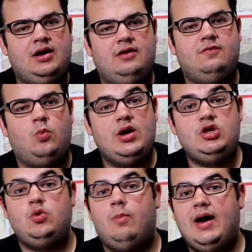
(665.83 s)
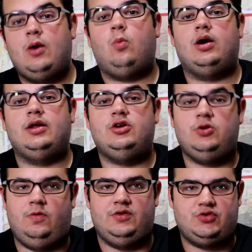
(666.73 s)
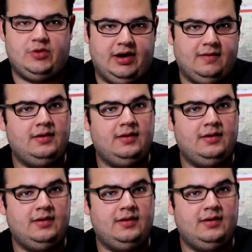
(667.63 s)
of when you might want to do the trail.